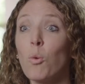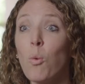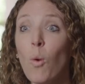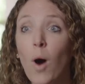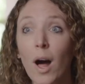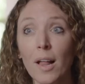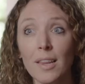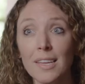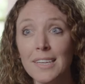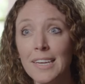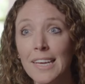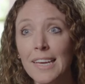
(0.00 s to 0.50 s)

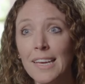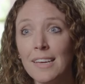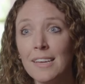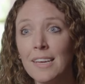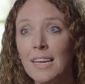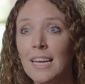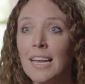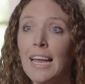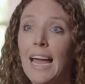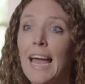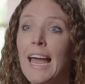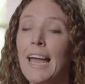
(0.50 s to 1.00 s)
quality
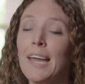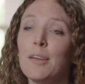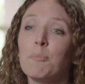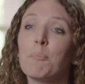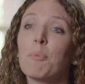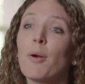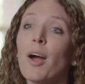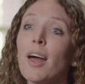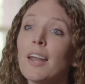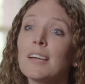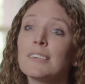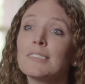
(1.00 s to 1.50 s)
and
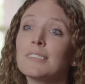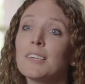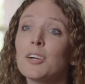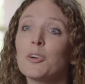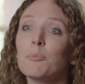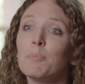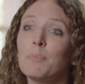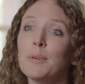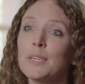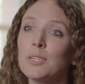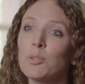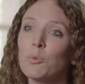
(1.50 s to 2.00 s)
products that are
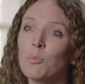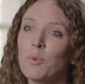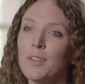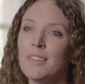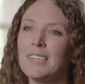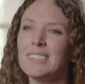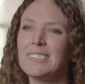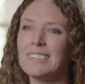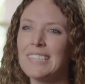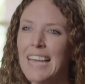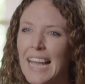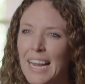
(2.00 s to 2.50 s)
built with
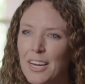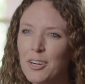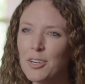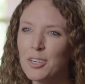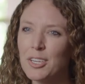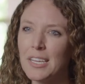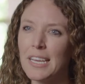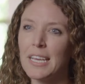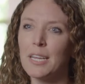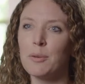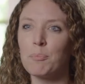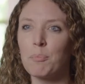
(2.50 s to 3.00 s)

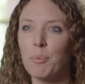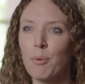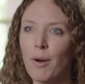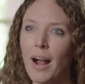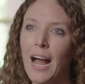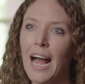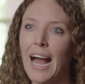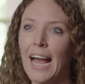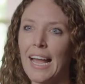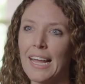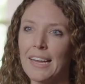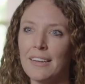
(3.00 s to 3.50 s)
integrity and
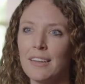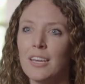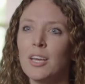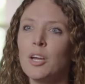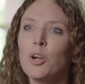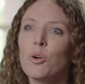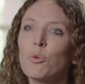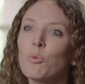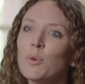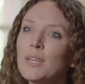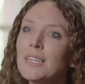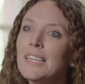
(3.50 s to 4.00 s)
pride,
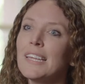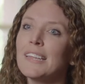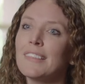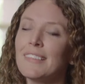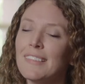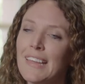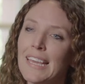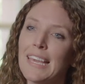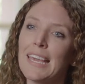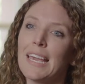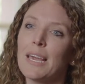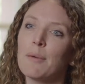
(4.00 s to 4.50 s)
really
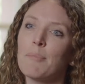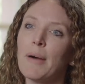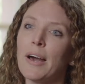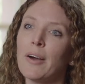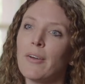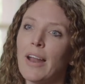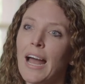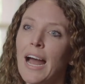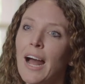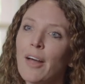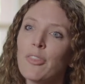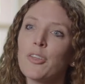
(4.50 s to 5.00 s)
thinking about
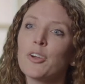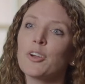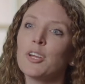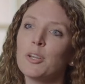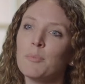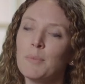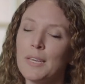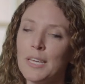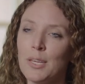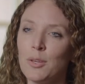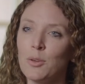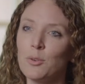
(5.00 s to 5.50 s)
how they're going to
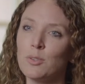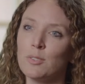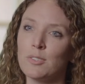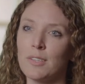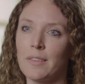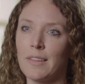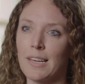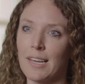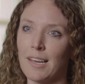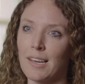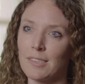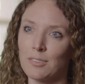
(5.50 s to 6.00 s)
be used in
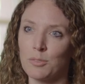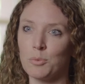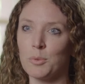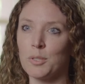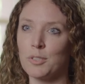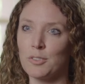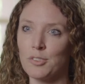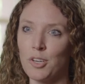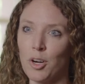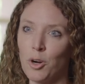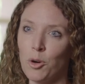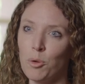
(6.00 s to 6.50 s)
the
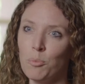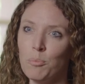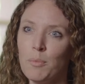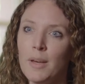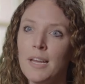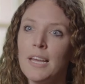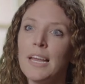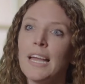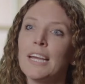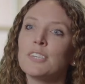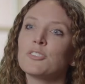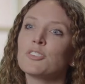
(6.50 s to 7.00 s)
customer's home
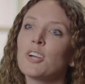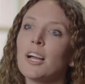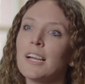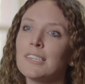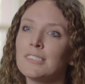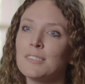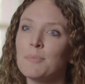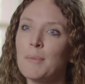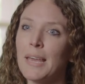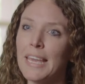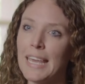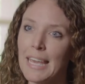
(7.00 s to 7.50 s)
and trying
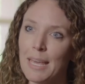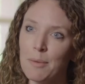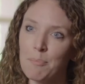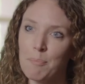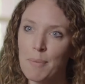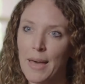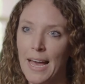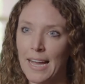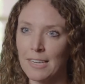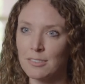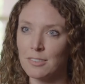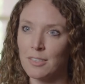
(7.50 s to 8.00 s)
to make
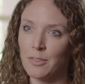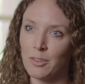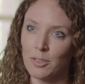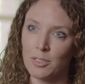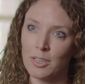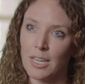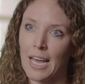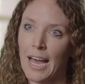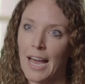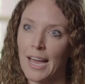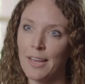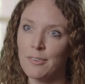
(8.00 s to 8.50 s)
impact in their
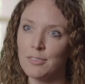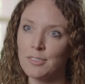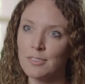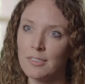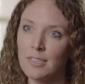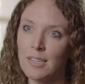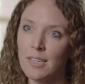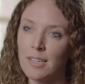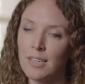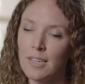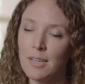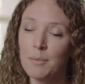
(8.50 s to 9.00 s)
lives.
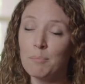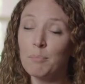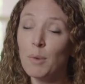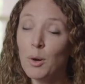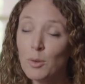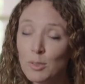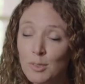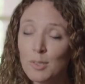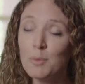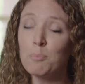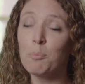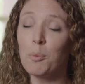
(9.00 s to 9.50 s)

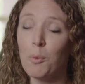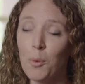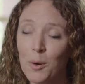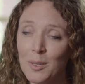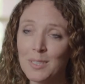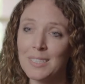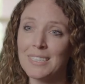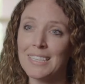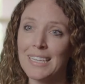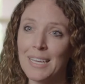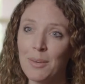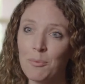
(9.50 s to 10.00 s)
Most
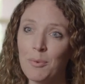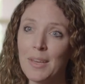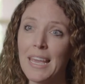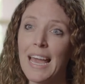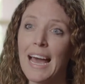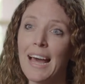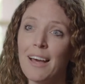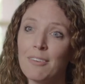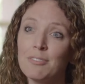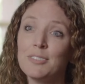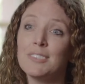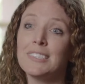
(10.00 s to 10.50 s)
importantly, we
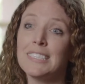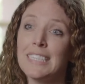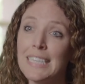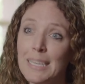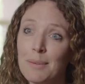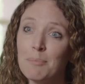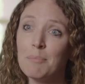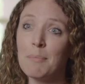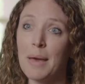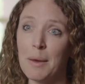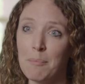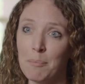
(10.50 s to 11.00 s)
have
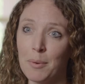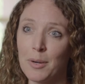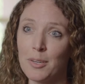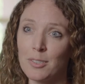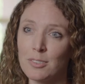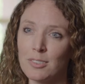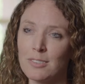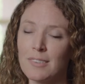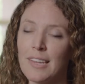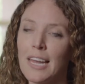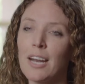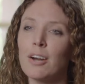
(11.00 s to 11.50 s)
team
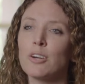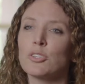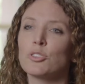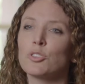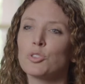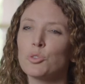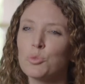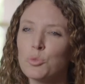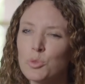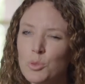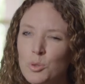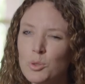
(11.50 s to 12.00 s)
members that are
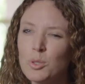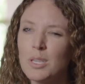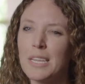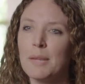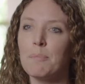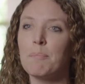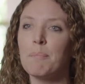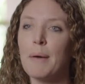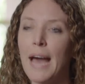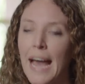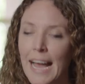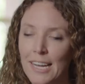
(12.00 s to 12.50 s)
truly
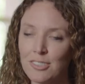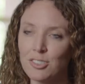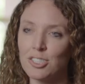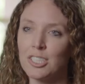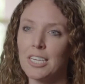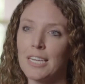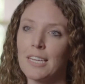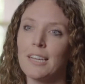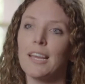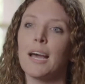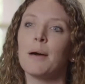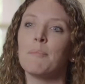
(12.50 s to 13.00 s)

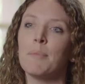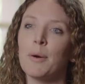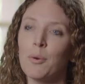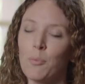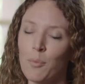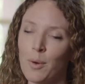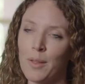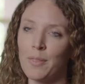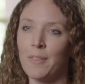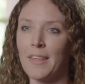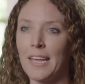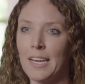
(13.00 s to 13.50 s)
passionate about
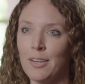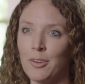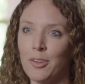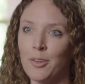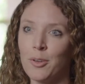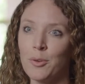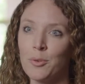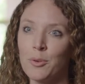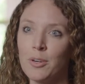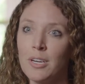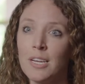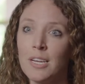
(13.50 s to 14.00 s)
what they do.
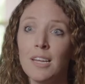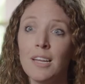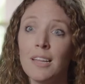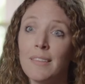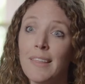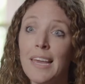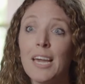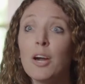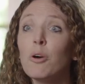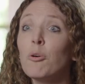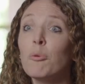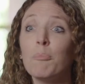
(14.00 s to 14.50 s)

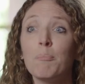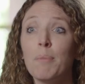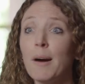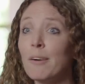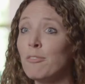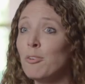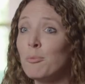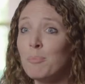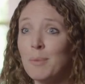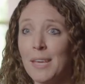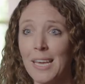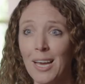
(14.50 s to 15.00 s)
They go above
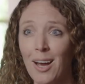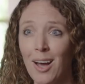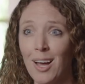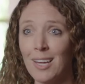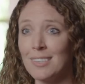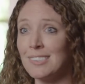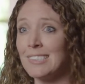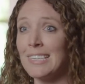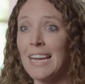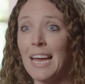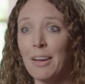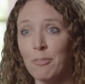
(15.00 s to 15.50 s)
and
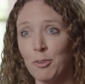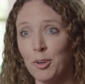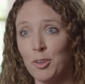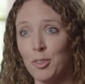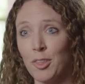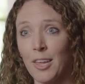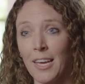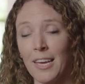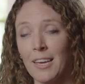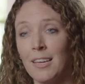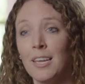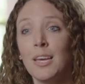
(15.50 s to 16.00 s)
beyond in
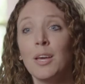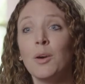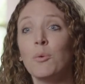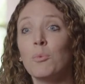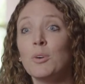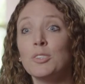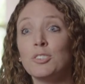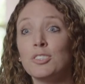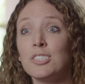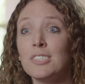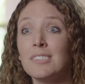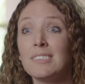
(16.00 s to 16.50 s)
everything,
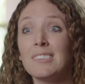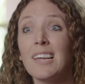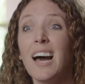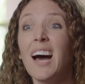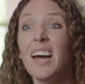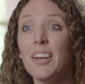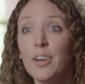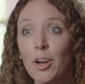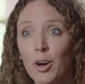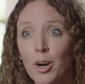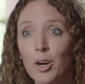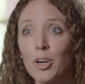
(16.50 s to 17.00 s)
which is
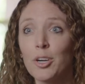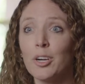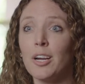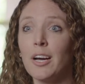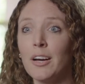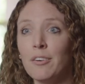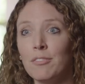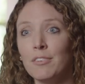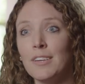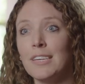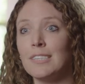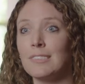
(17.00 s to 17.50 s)
unheard
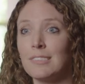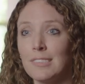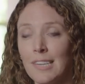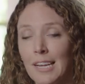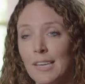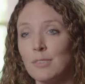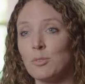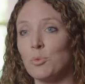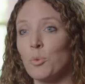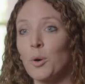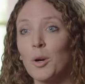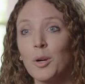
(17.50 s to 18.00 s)
of in
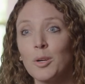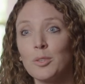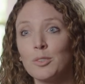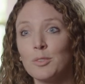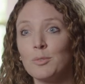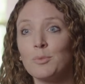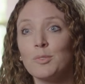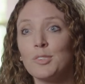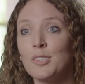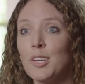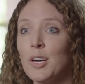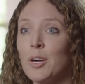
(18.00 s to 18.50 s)
today's world.
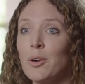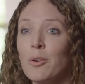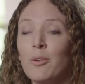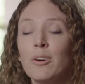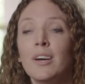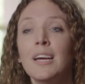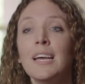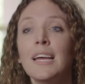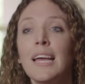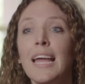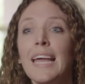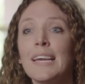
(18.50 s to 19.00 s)
So,
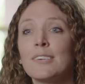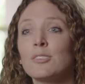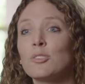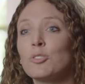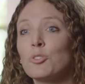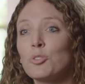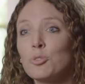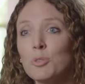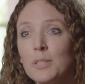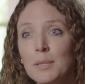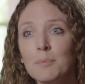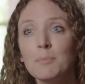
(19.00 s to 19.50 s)

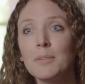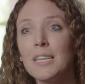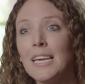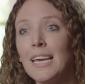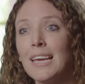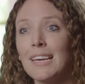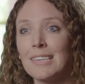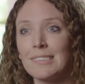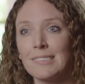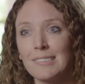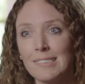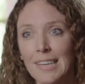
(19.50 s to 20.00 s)
extremely
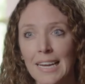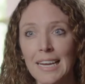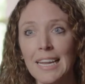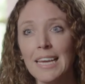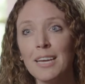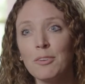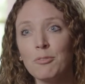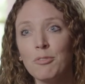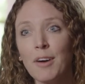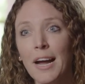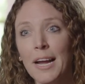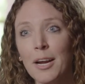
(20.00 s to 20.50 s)
exciting
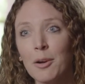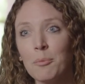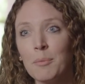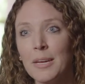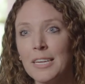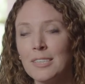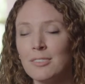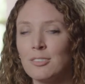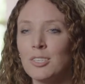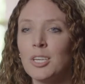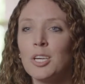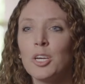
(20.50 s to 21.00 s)

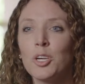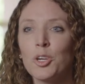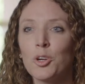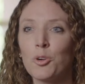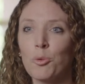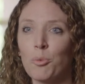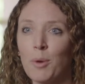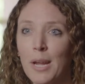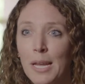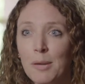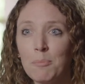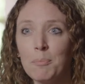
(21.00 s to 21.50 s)
environment,
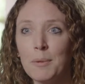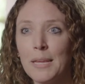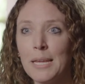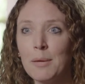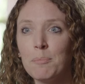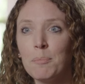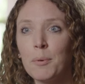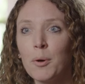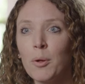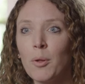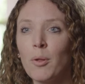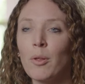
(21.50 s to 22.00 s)
great
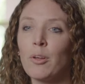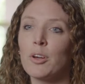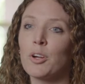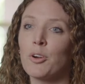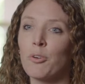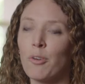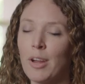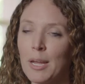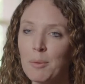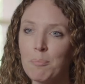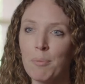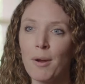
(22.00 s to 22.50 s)
people,
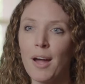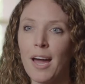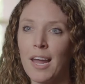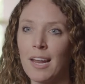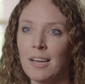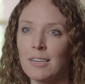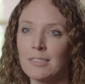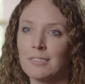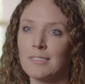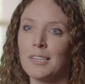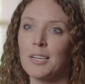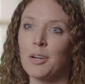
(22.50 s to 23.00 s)
great
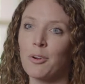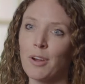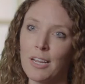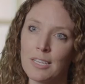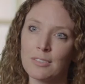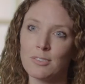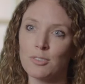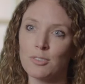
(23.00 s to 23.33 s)
products, and great